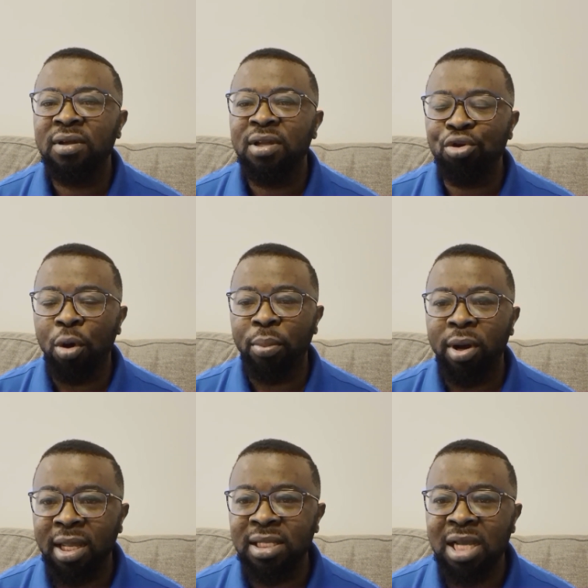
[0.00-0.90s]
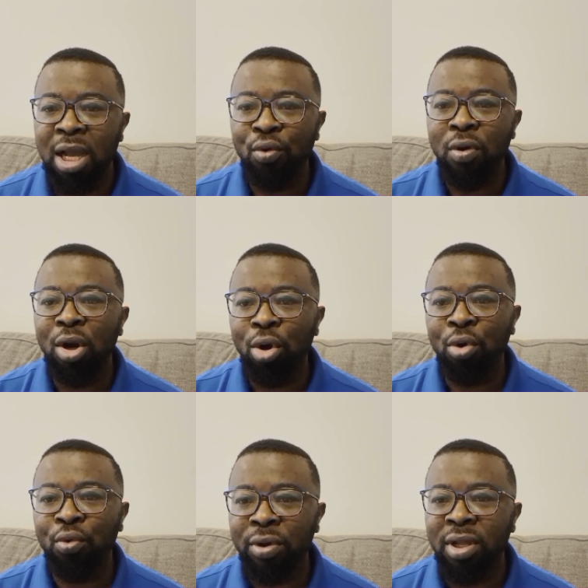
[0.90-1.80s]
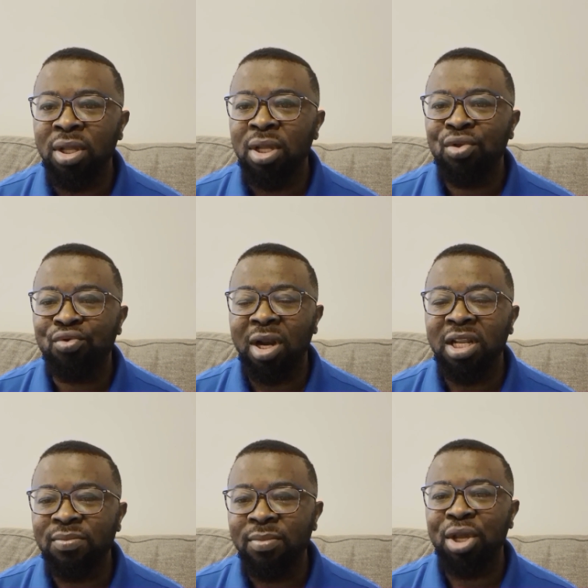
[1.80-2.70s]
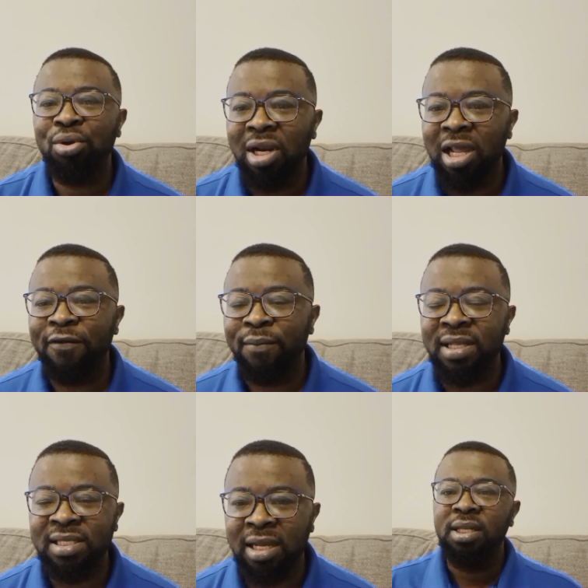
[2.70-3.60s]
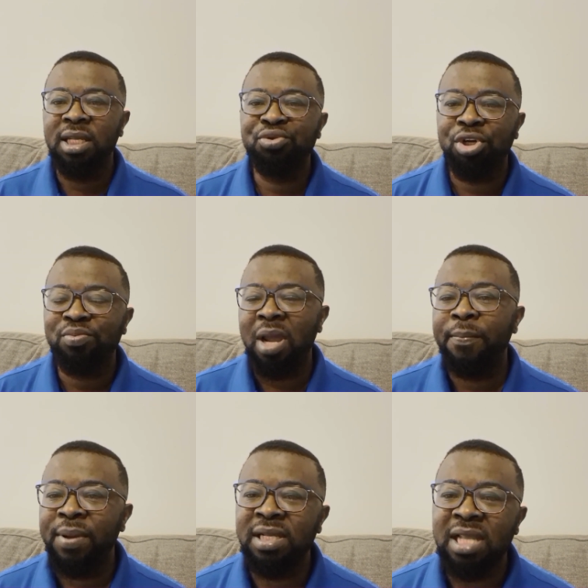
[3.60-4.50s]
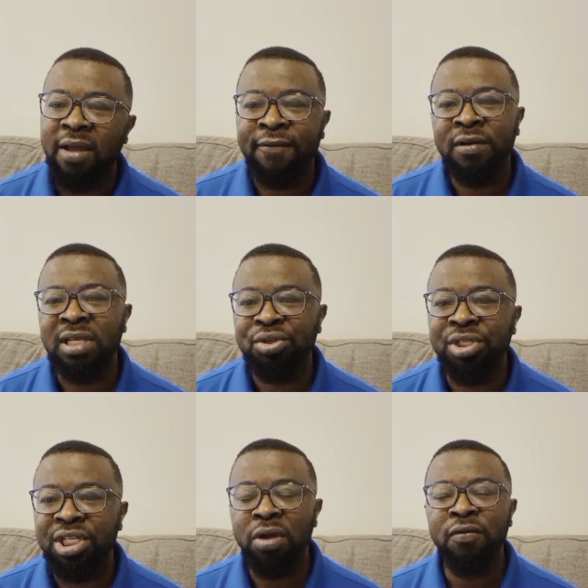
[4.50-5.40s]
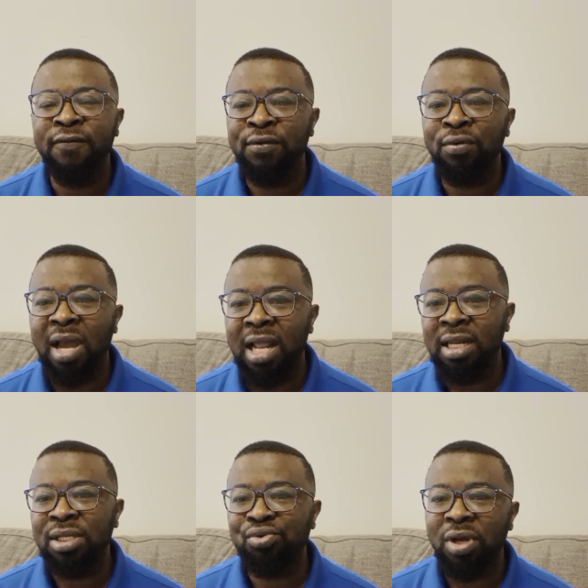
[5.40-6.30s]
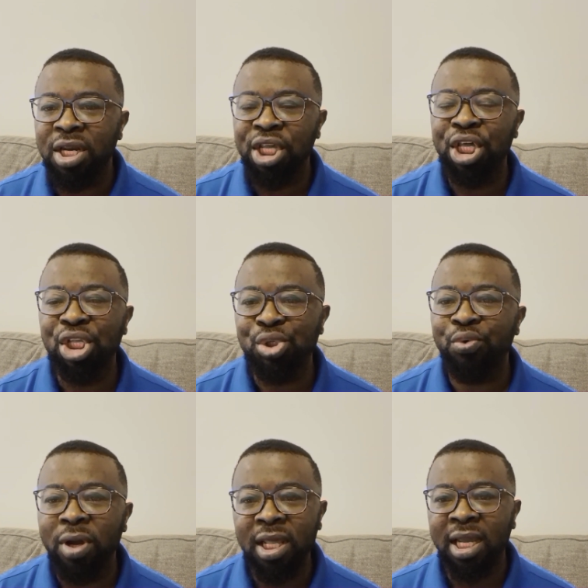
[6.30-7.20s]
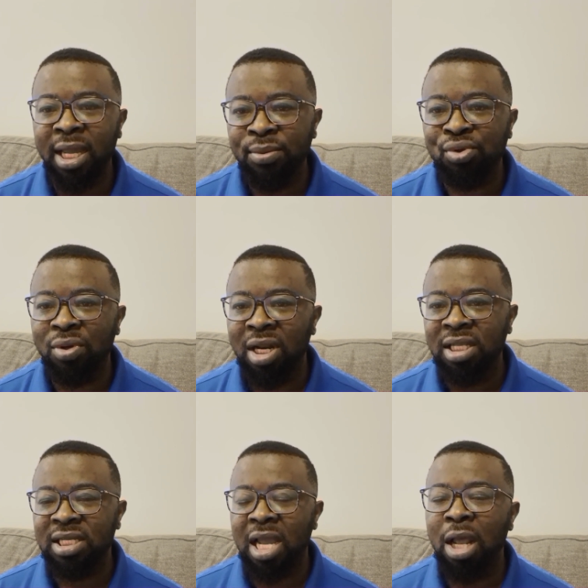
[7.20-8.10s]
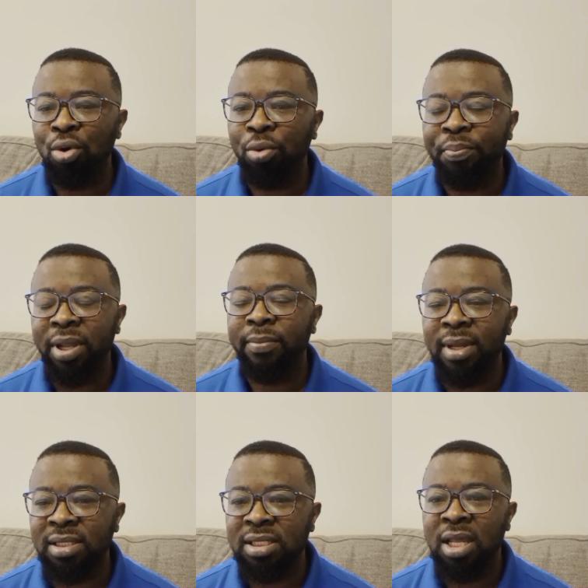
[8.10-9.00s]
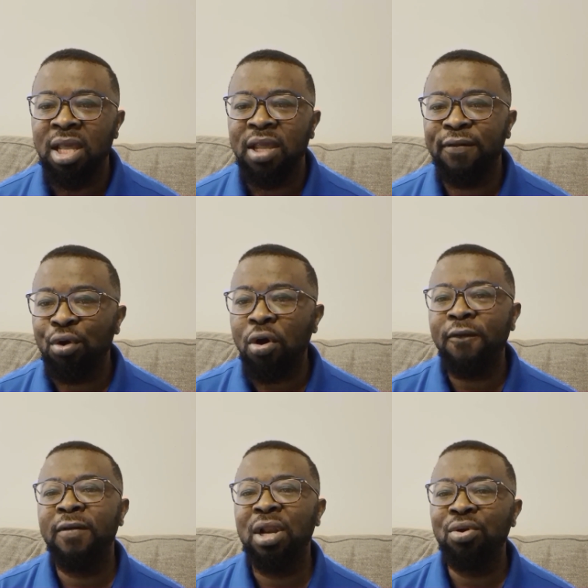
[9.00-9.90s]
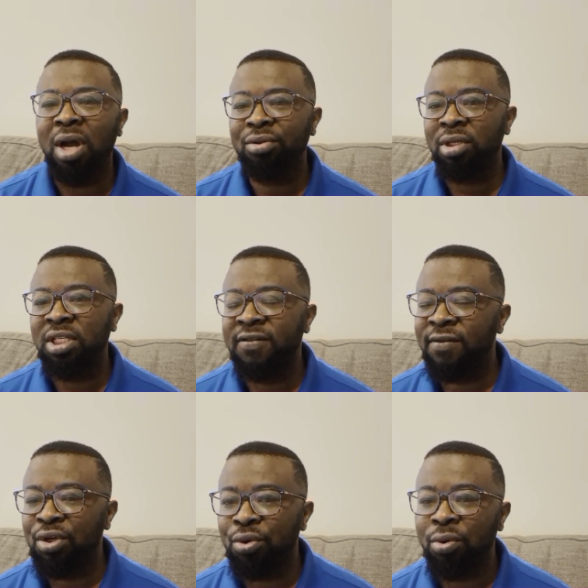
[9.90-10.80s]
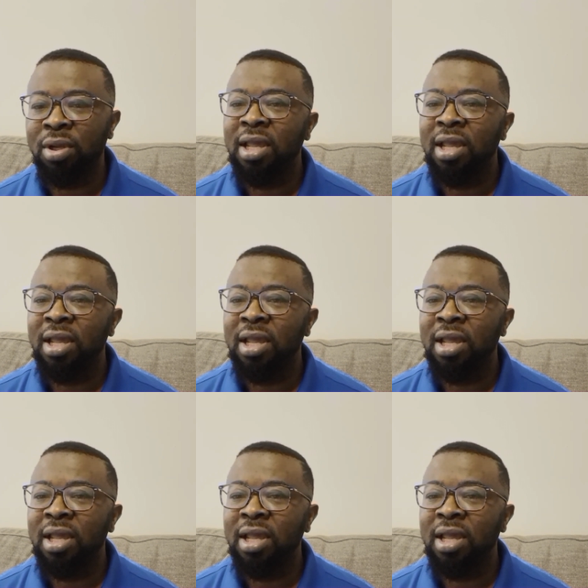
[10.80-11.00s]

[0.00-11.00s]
in your pocket can go a long way to at least make your life better. This was my piece that I felt I should share with you, at least to educate you when it comes to at least car loan payment. If you got value out of this video,